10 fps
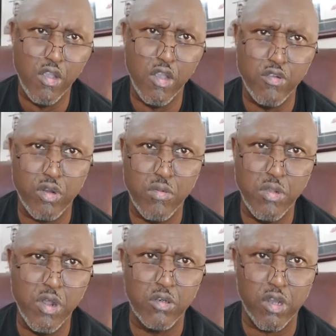yeah, $20
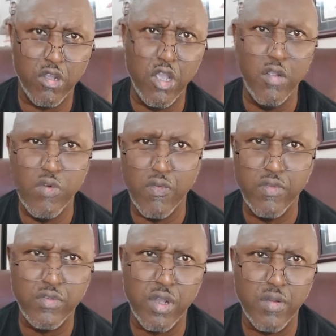million contract. He ain't worth the
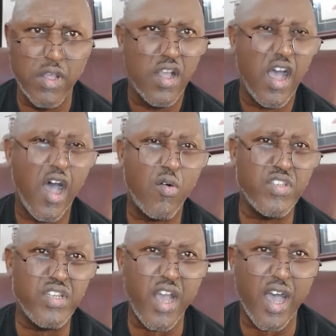$20." How is
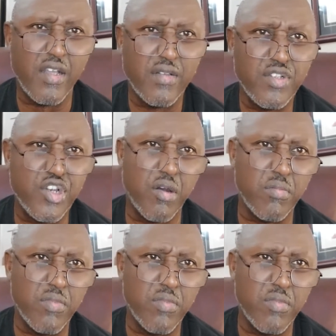he not, chump?